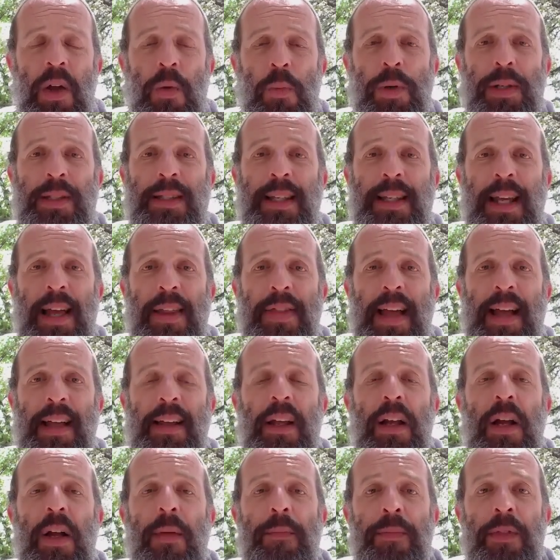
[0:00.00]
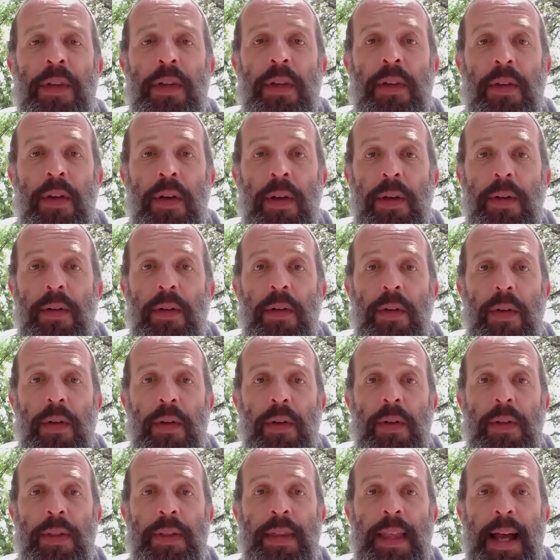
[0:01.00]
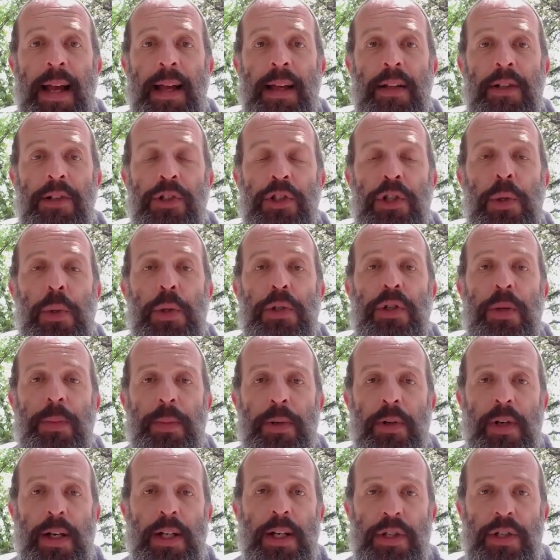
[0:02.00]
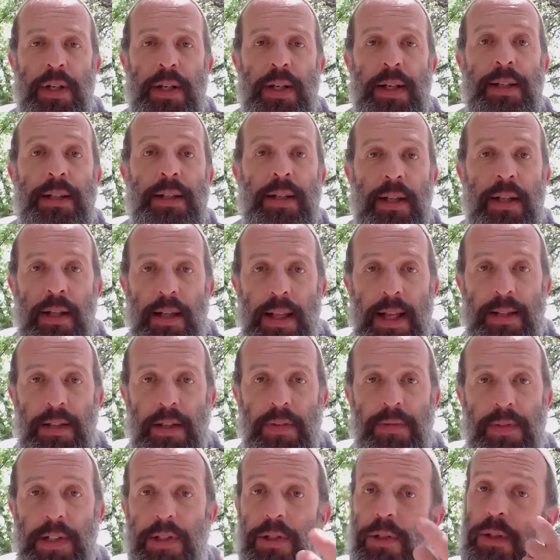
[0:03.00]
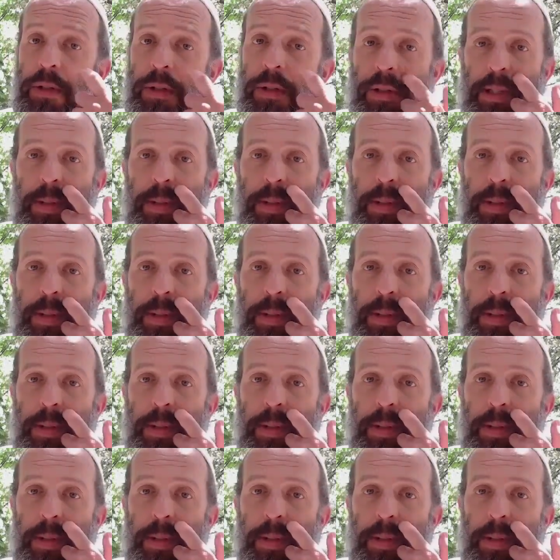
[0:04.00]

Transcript: which said that Jewish immigration into the land of Israel,